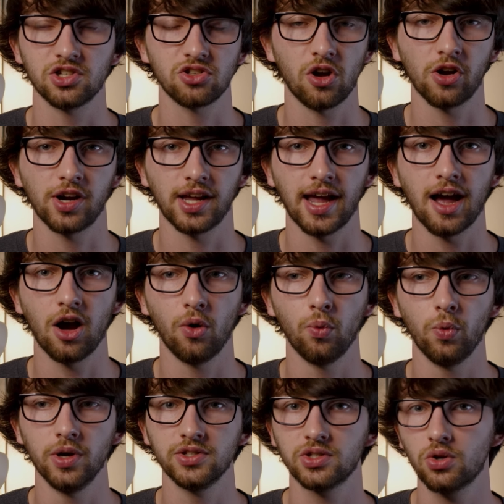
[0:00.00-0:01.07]
starting
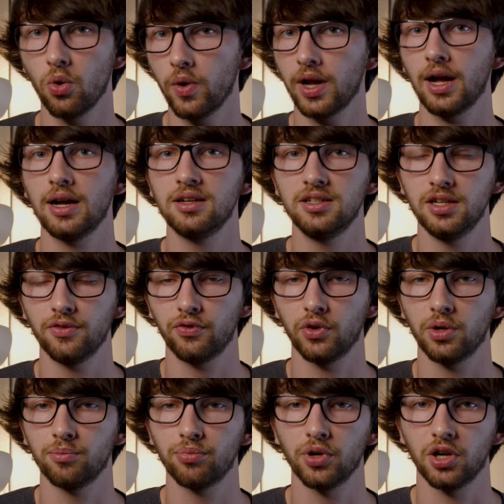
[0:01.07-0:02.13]
out was going on
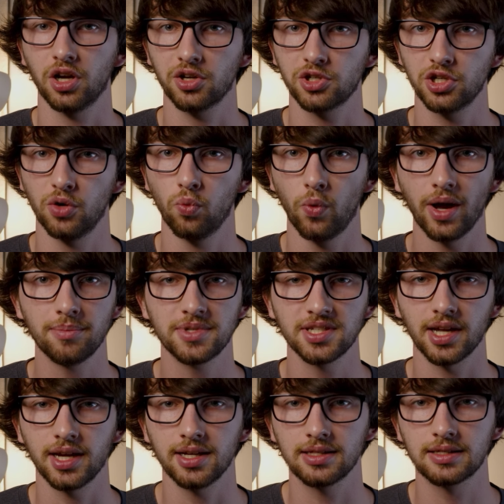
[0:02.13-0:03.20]
different production
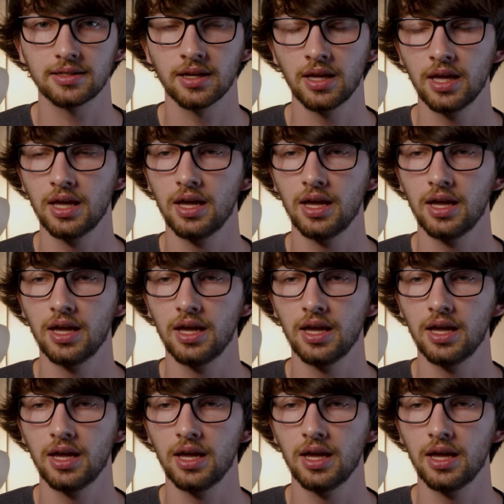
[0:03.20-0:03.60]
websites.